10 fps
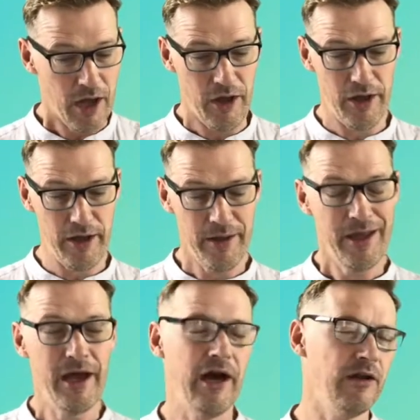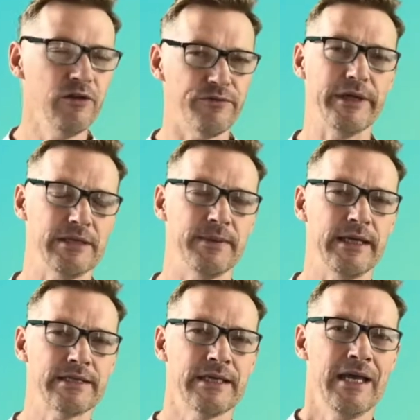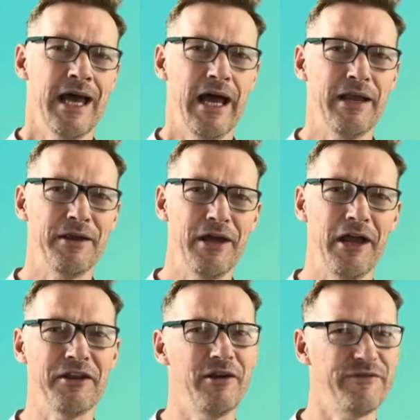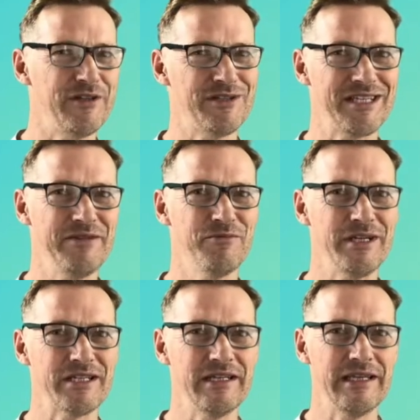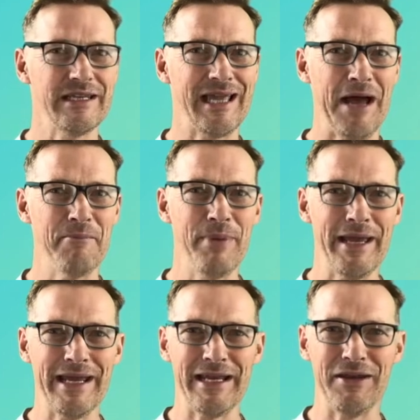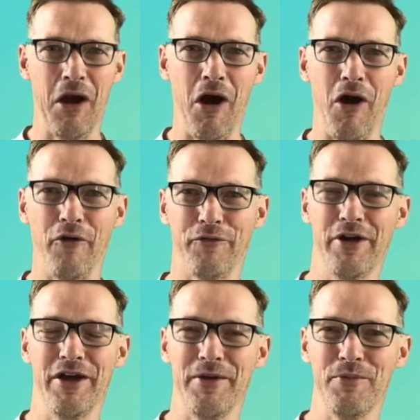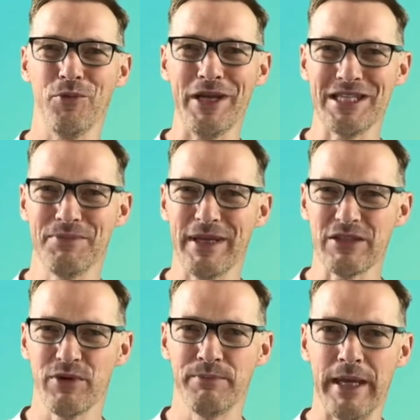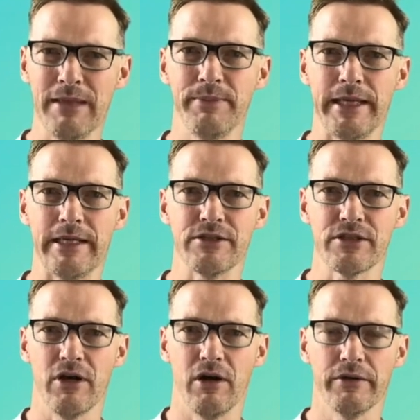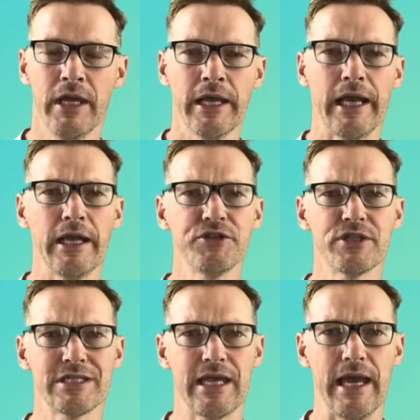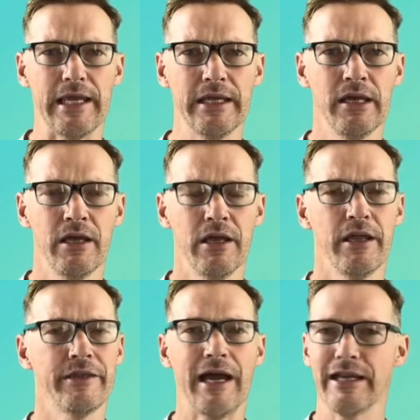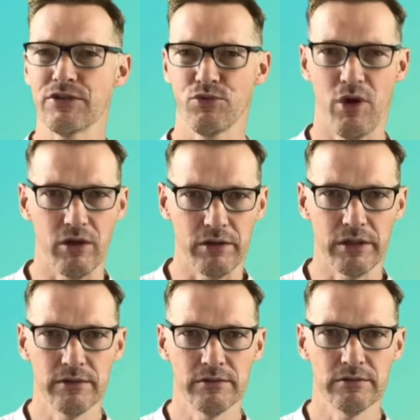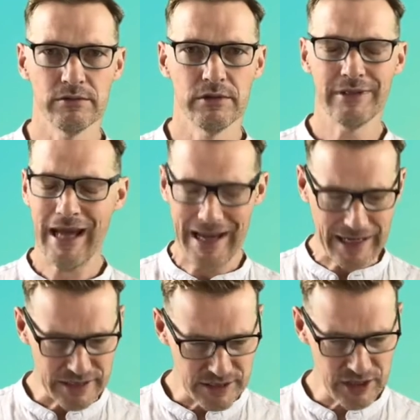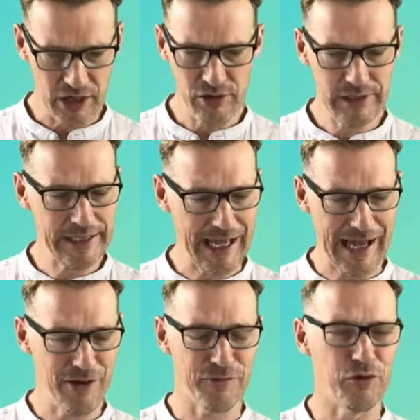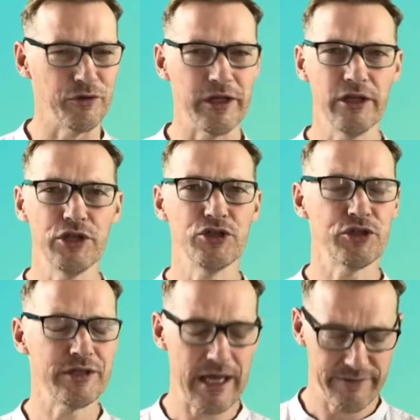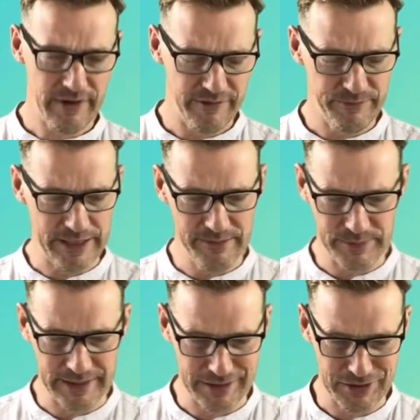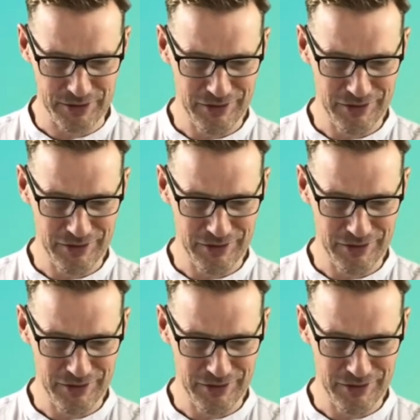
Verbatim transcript: uh, I love Weetabix. And uh, I don't know if you've seen recently the campaign of um, Weetabix with baked beans on. Can I just say, that is wrong. That is totally out of order. You should never have baked beans